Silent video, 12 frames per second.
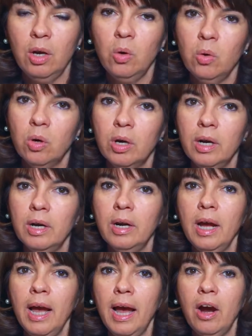or
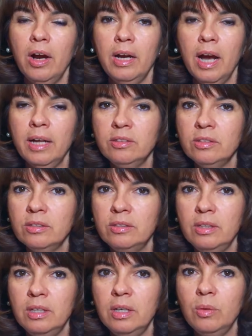are not
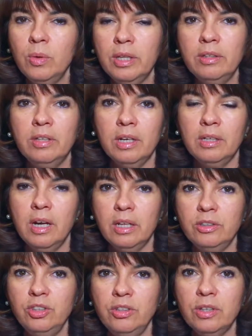succeeding with
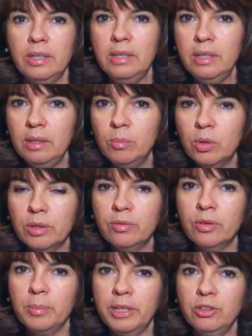technologies and need more
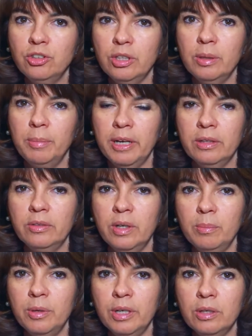information about their
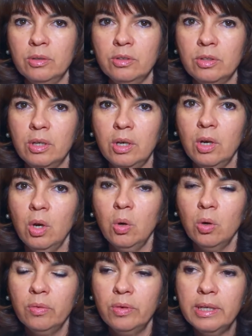embryos,
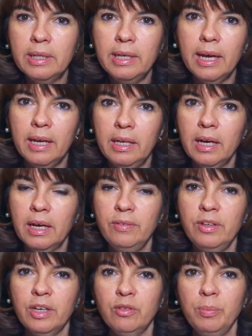or really any
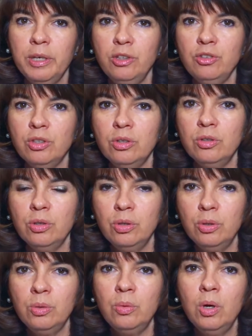IVF patient
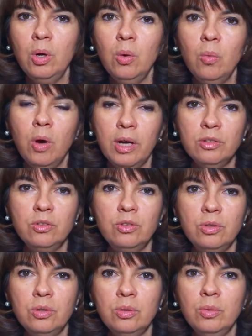who wants
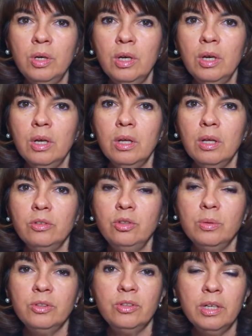to
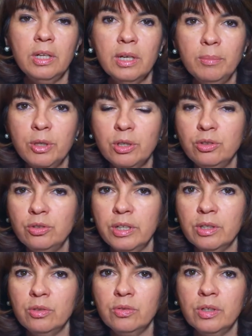do a single embryo
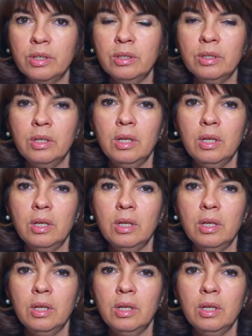transfer,